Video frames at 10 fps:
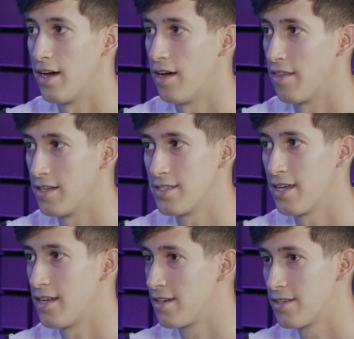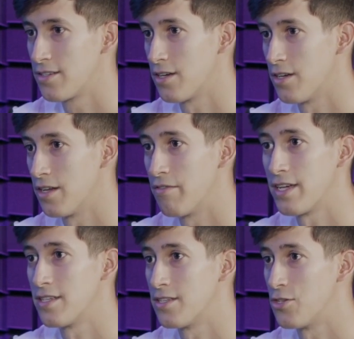Uh, they said to
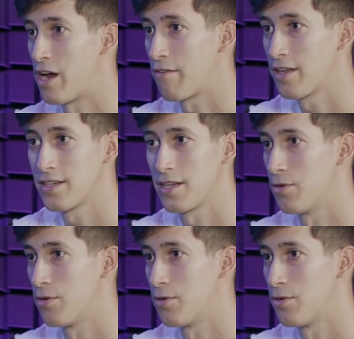invest into DraftKings.